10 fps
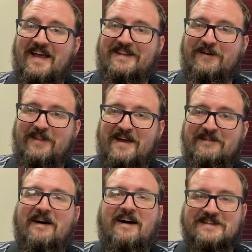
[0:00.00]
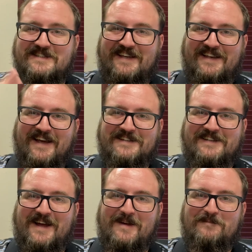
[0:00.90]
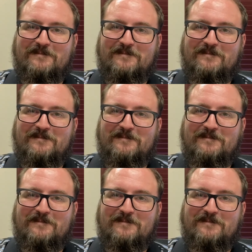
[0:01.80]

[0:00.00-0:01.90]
Until then, I'll see you next time.